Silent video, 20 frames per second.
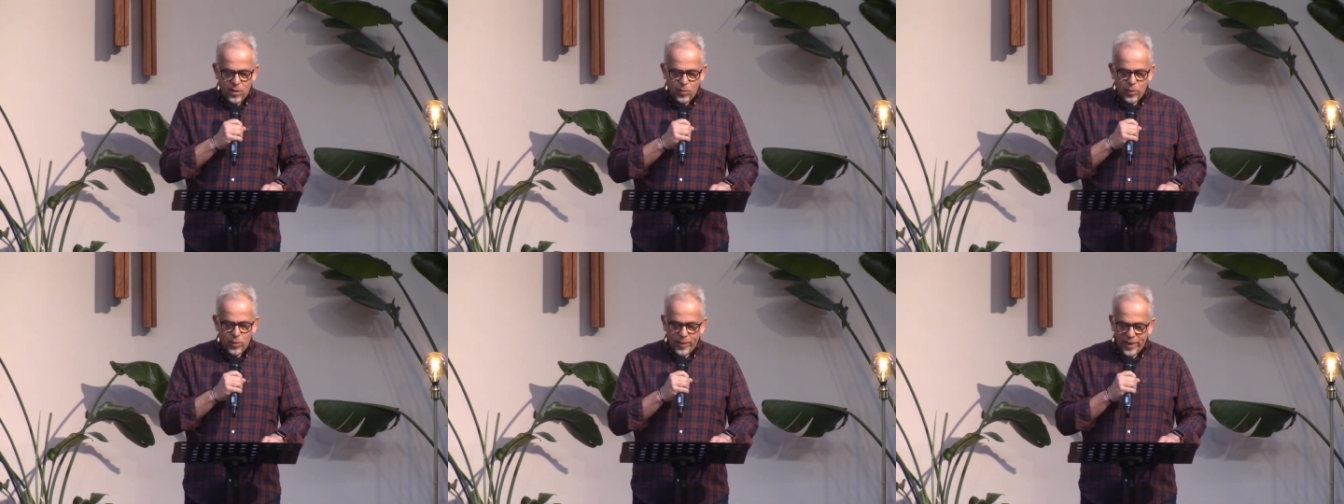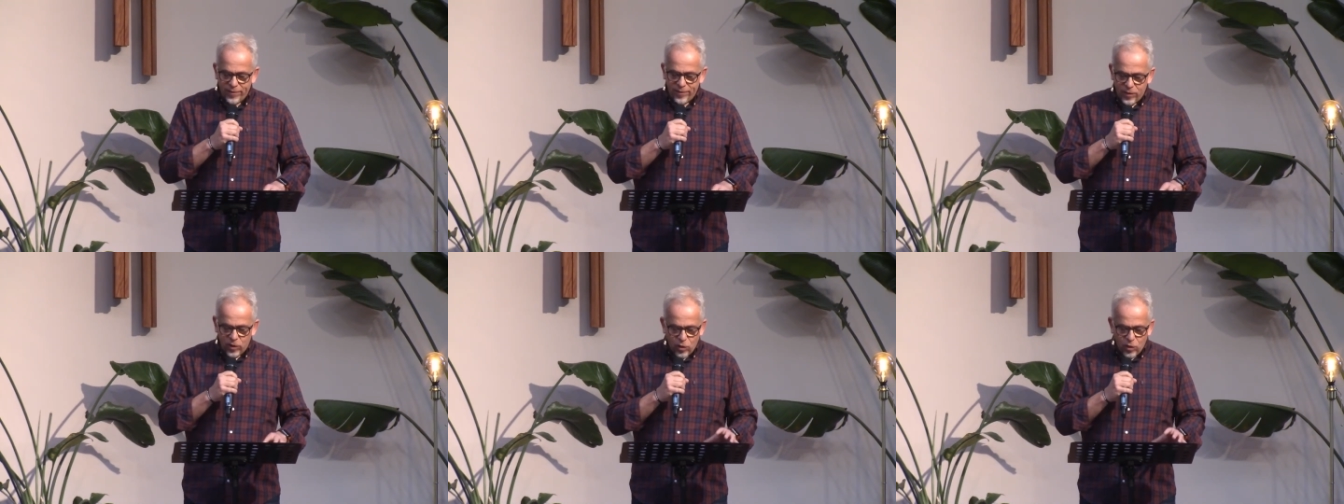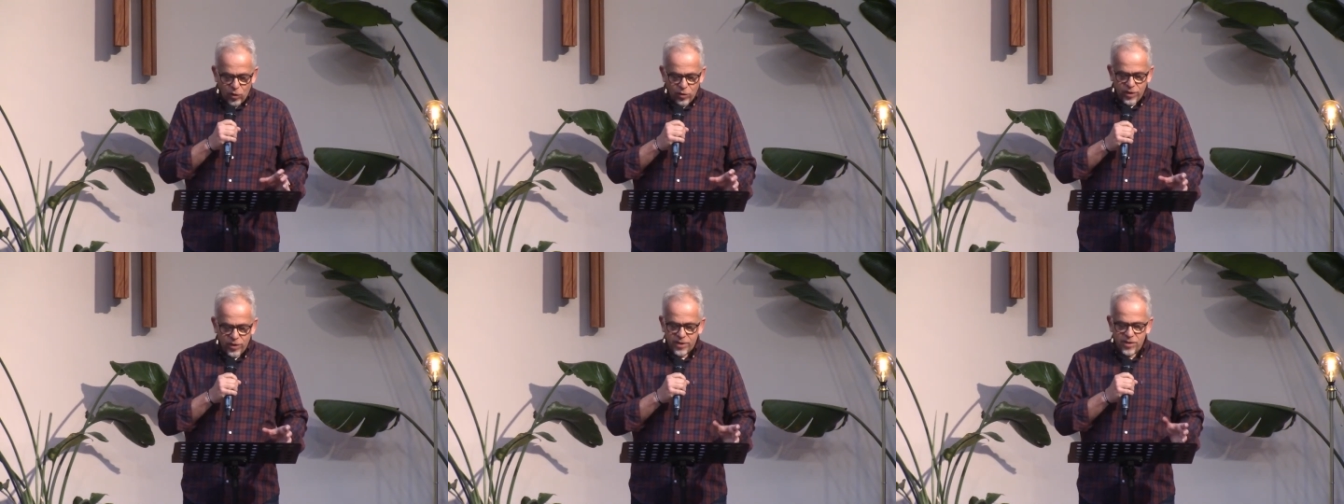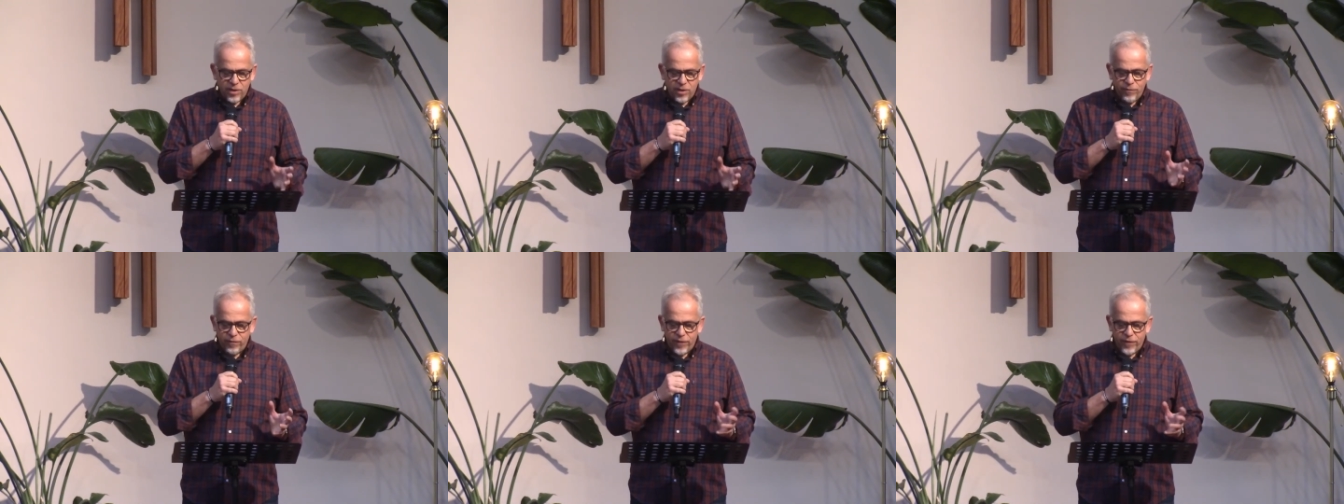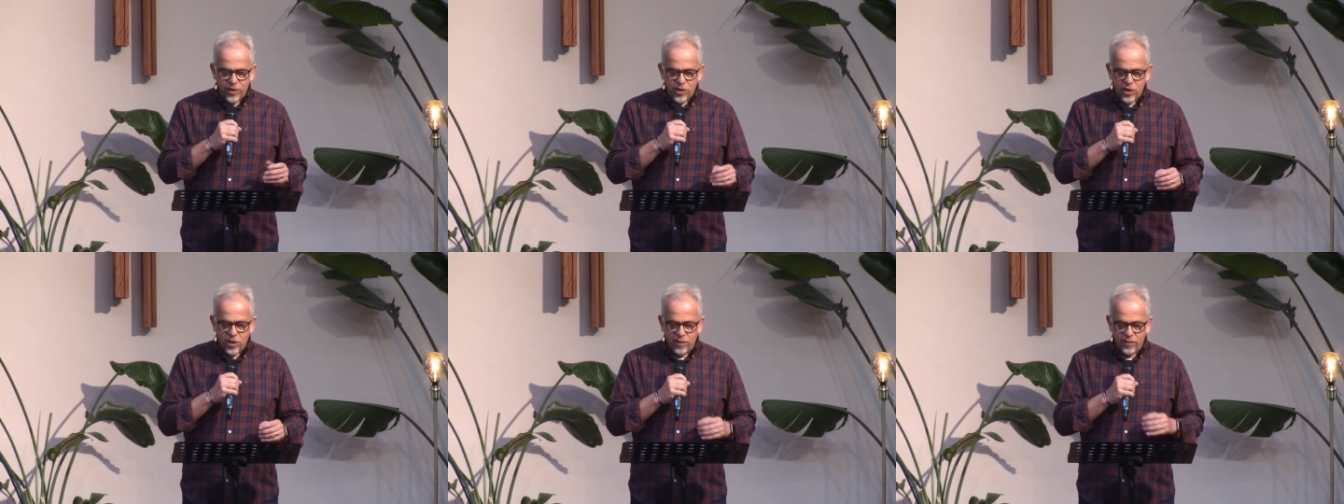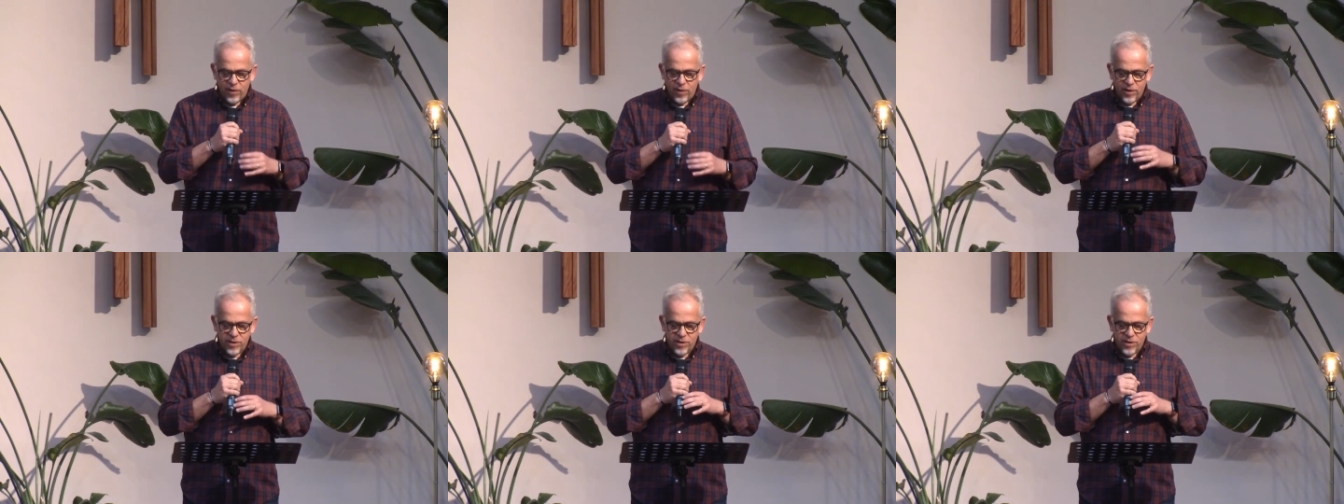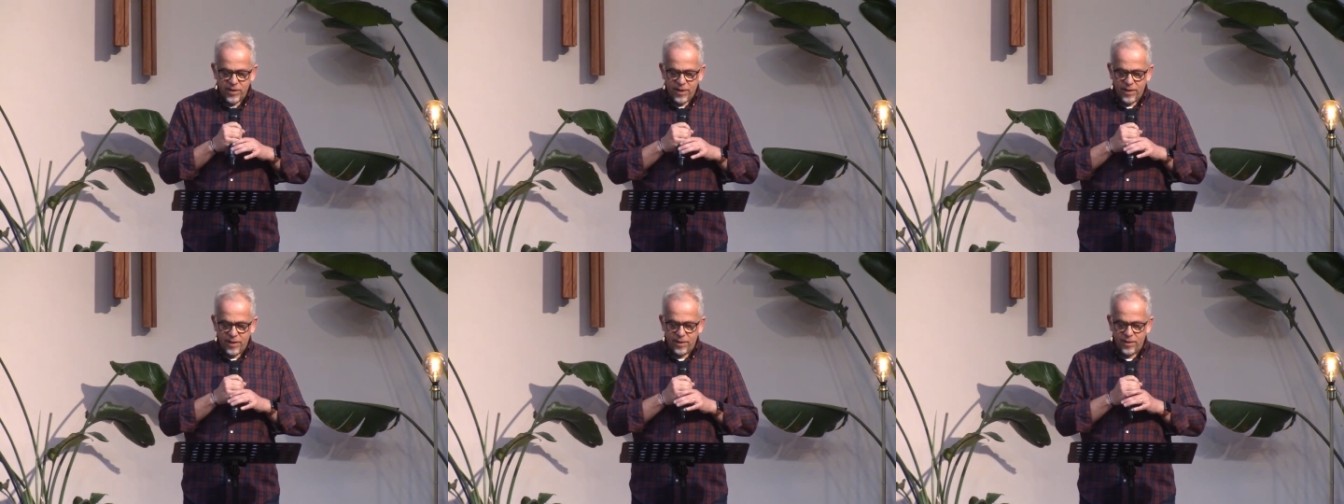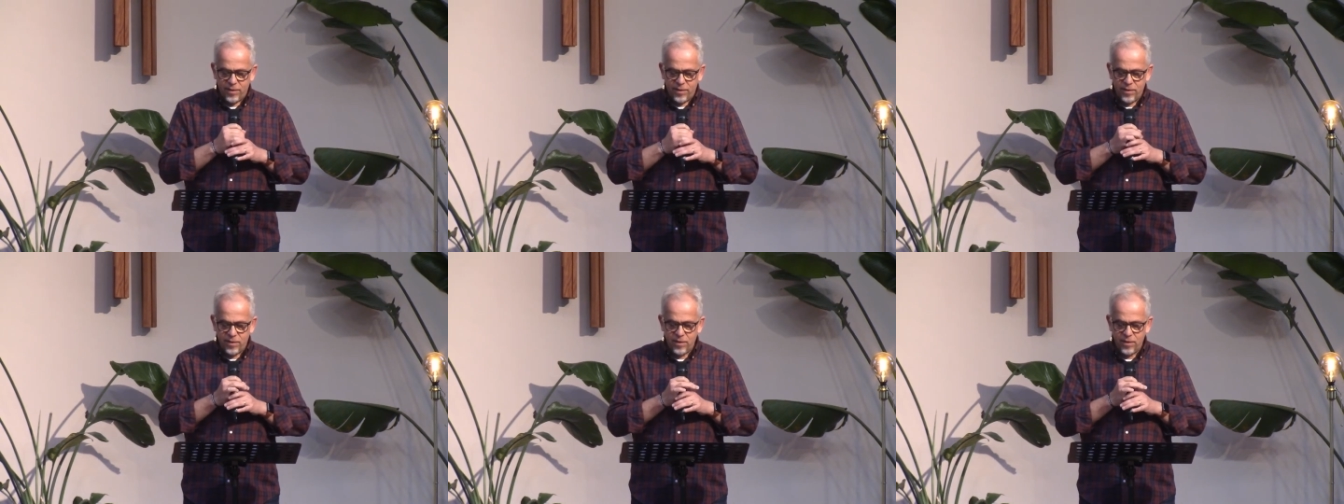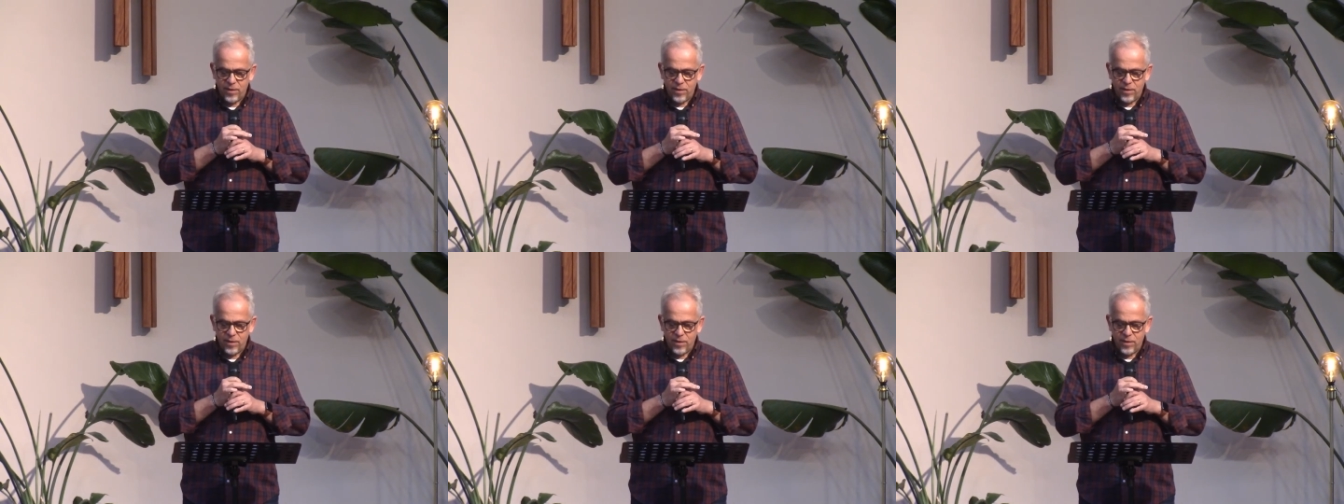when we have an honest confession of our sin,